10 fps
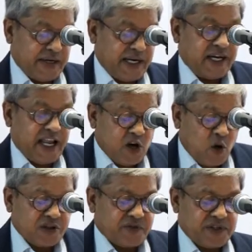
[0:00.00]
It
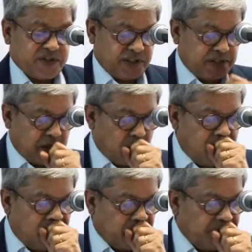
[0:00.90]
ignores, for instance,
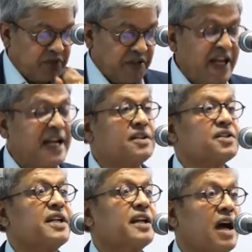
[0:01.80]
the
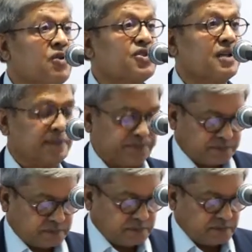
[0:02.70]
Interstate Council
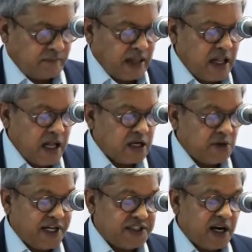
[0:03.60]

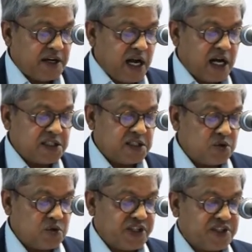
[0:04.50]
created under Article
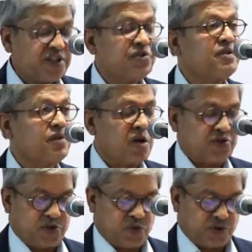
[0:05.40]
263 of the
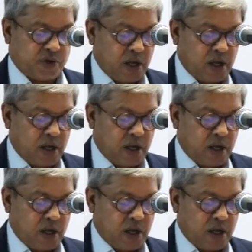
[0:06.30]
Constitution.